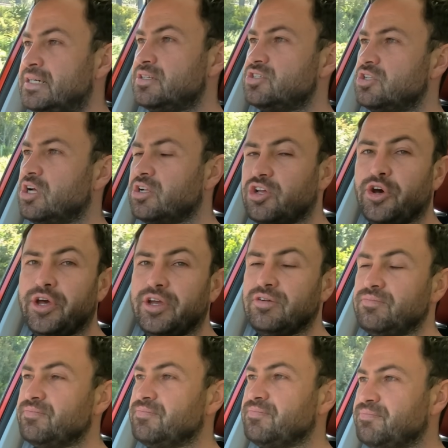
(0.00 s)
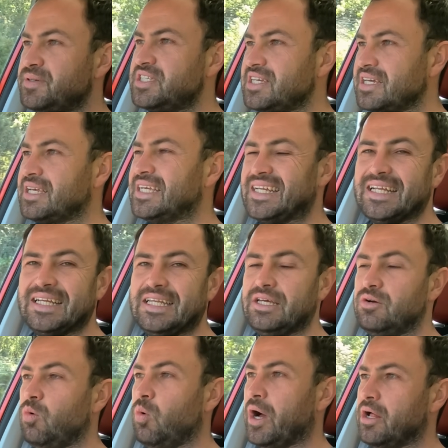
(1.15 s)
It's not going particularly
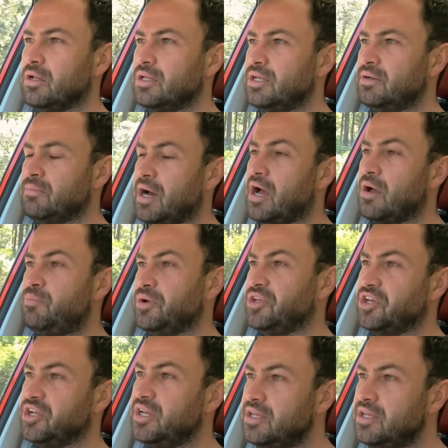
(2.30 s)
well, in my opinion.